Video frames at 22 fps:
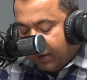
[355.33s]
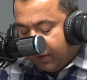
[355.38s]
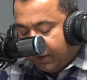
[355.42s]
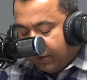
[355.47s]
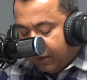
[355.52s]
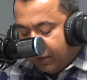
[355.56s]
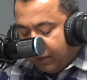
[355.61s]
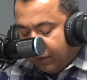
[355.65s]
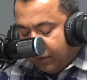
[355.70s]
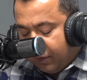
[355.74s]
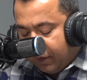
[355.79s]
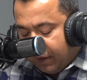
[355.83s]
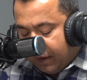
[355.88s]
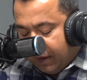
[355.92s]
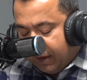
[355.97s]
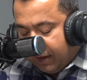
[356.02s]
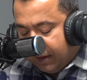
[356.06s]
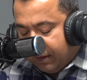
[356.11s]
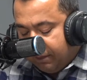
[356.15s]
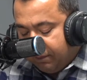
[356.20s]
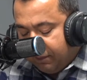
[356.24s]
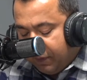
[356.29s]
So,
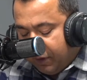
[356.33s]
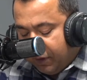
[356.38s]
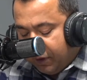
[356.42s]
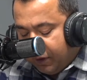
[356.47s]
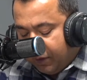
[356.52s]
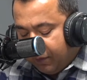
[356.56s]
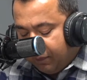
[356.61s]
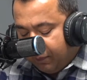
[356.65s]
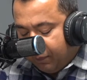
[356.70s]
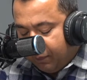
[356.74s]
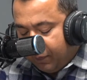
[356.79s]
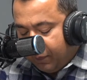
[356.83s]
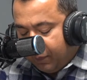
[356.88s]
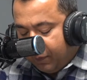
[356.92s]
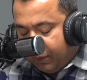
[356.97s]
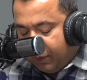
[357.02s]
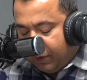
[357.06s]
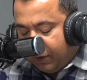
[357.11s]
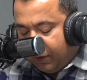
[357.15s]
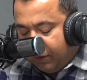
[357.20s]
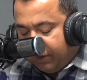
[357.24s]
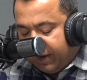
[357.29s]
uh, you know,
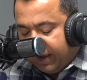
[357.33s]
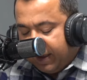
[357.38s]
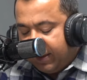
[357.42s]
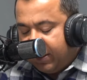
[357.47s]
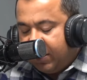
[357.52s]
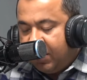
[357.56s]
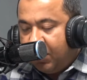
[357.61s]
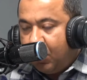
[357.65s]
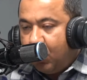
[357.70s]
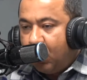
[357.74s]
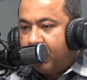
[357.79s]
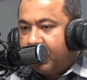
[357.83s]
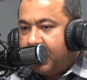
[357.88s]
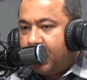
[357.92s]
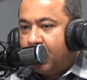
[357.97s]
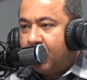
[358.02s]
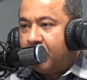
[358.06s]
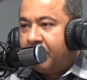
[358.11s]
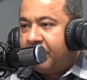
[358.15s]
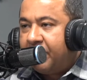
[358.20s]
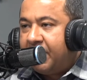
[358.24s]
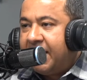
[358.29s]
you said lower
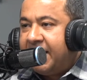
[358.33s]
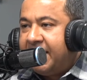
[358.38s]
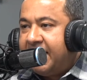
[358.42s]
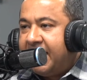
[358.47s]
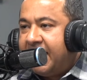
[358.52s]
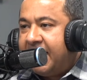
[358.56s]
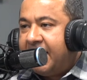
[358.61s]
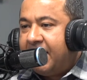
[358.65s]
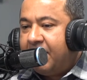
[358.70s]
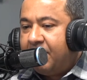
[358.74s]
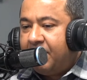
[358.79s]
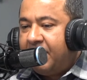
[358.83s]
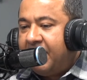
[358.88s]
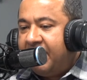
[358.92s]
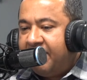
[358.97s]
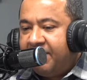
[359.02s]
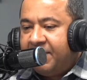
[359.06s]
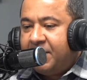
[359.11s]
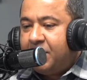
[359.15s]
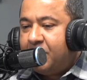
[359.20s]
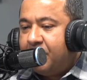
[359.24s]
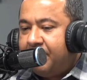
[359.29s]
your overhead down,
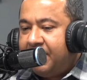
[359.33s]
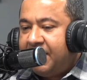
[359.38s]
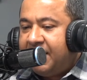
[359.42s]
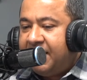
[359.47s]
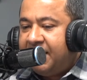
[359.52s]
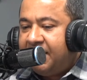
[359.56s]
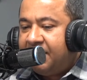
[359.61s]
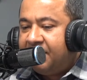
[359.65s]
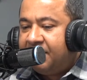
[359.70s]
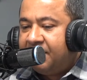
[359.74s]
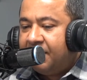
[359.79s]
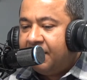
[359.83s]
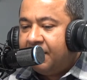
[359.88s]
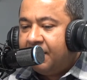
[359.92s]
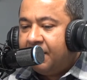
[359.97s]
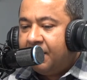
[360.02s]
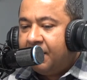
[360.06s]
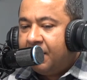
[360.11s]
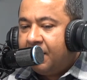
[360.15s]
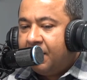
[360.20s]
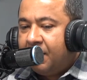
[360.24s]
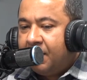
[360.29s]
live in your means.
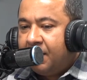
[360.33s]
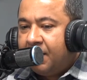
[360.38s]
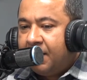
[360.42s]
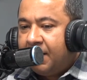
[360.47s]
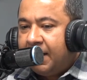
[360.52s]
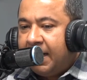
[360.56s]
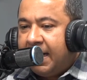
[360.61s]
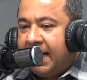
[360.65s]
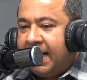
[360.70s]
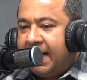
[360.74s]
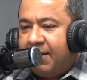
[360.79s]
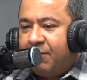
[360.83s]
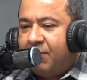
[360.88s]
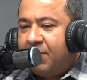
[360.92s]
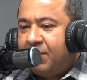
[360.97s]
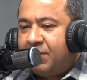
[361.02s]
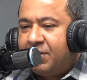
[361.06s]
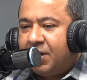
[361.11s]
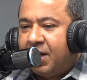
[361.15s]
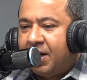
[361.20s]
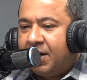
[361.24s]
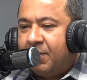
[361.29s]
I, I
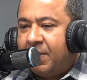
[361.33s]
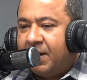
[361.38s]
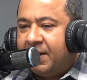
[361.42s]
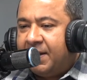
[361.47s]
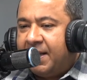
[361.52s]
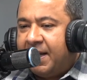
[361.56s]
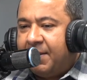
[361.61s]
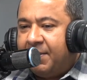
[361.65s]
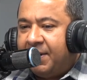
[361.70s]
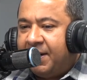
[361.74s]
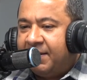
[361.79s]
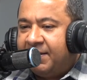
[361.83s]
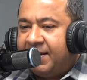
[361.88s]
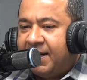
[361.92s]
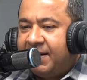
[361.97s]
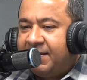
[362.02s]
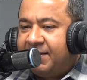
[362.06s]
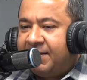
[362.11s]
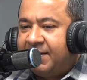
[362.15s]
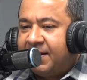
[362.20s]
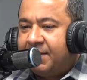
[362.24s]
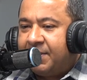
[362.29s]
want to talk about that, because
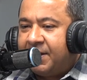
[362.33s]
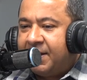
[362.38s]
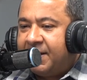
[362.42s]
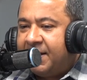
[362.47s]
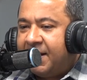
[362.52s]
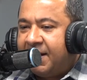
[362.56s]
that's something